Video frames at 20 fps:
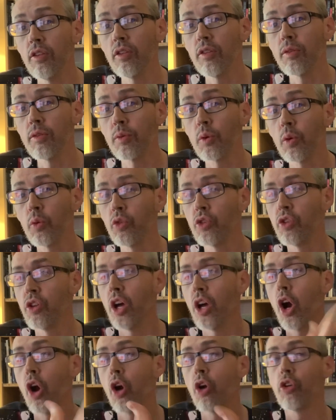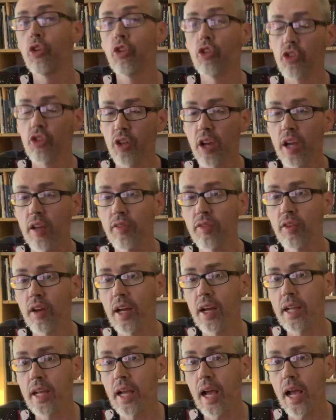throws the harder
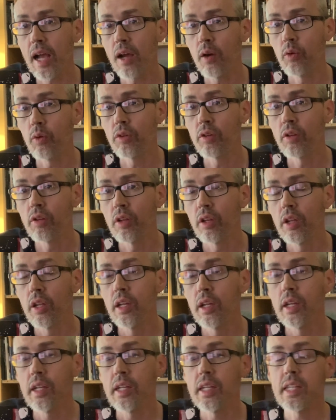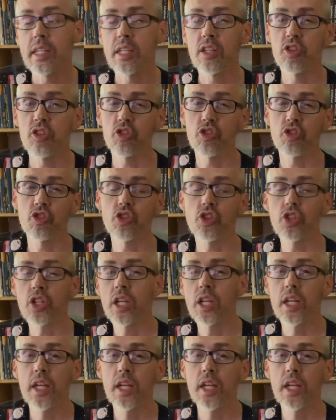sci-fi out is